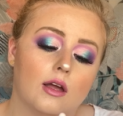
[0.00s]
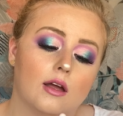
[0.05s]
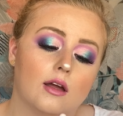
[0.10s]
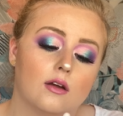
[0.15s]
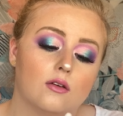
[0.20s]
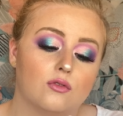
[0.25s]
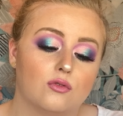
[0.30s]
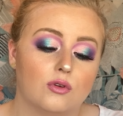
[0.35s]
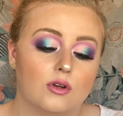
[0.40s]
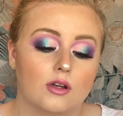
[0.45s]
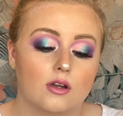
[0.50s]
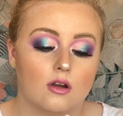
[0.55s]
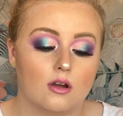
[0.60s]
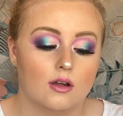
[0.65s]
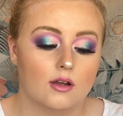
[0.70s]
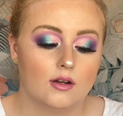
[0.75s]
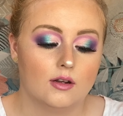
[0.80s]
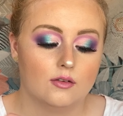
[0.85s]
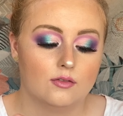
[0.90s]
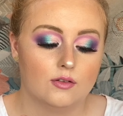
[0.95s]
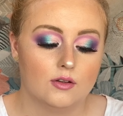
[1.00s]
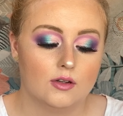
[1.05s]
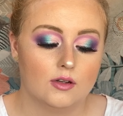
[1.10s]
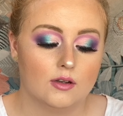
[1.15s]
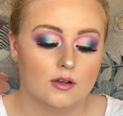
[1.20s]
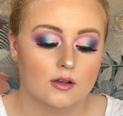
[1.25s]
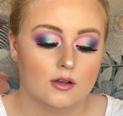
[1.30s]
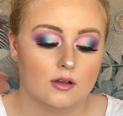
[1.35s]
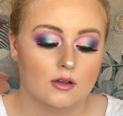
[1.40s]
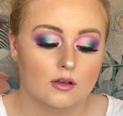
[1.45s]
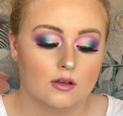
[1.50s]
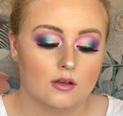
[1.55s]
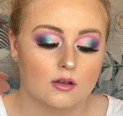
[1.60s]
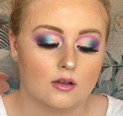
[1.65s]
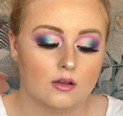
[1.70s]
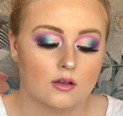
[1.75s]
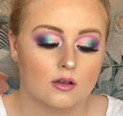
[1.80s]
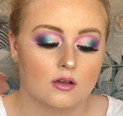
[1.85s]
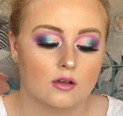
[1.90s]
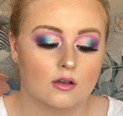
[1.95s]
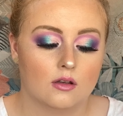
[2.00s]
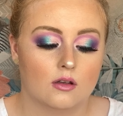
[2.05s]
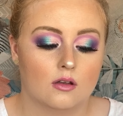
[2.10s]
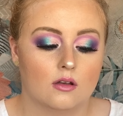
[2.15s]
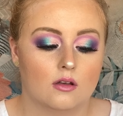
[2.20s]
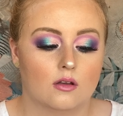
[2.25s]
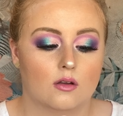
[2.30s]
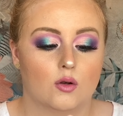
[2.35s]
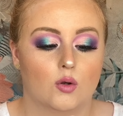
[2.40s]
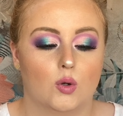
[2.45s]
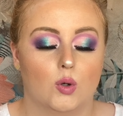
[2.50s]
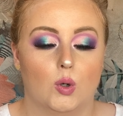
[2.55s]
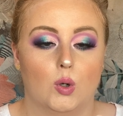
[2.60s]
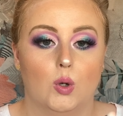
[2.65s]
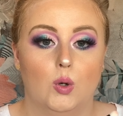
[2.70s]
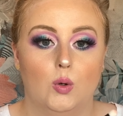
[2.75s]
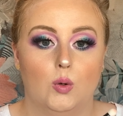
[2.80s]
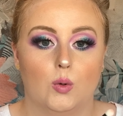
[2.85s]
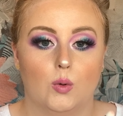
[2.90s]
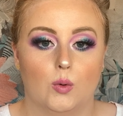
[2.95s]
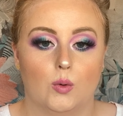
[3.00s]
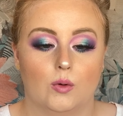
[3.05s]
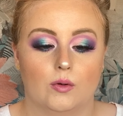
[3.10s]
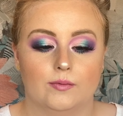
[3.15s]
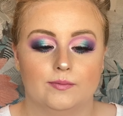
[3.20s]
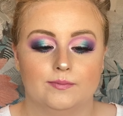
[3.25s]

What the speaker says: Have we got anything yet? No.